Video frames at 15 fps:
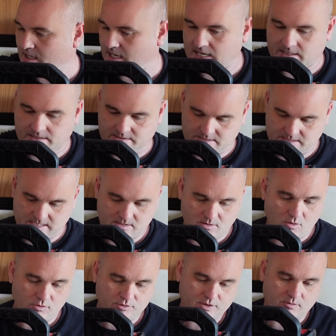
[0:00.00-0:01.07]
and it
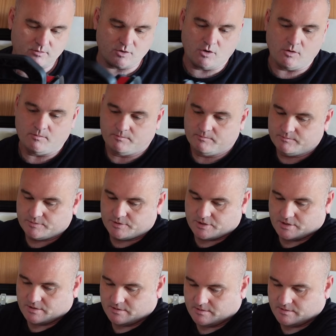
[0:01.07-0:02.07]
also comes